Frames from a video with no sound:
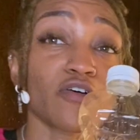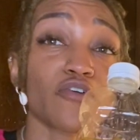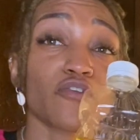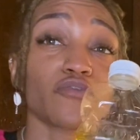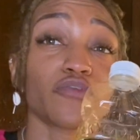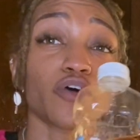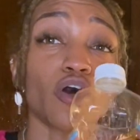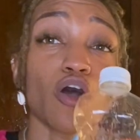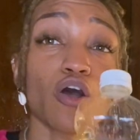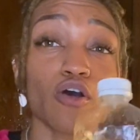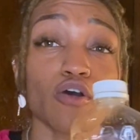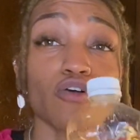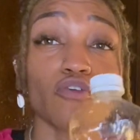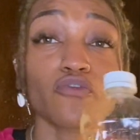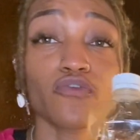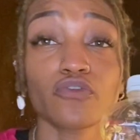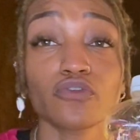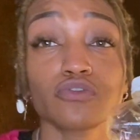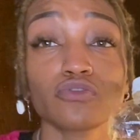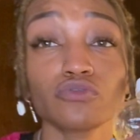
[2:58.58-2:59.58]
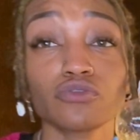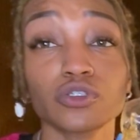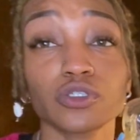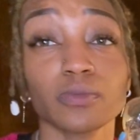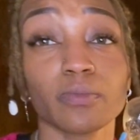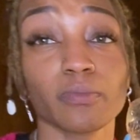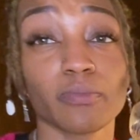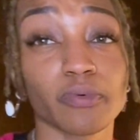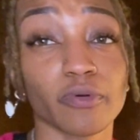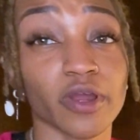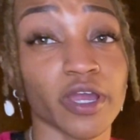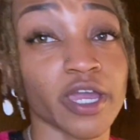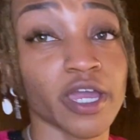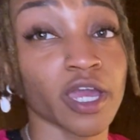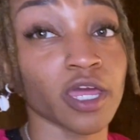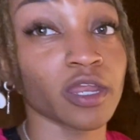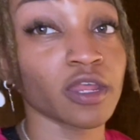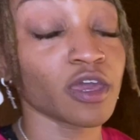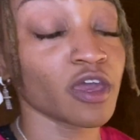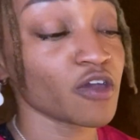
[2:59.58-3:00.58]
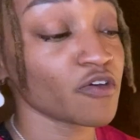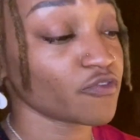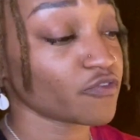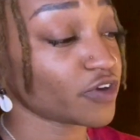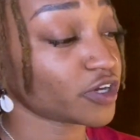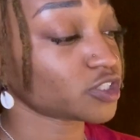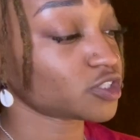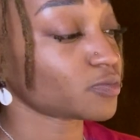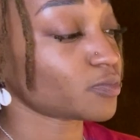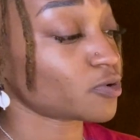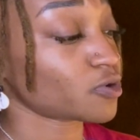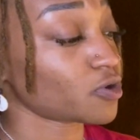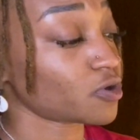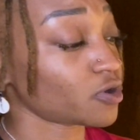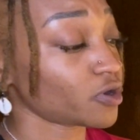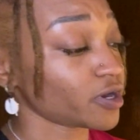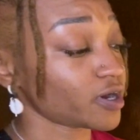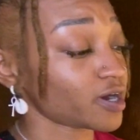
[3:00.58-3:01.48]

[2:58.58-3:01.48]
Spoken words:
The Whole Foods brand vegetable oil.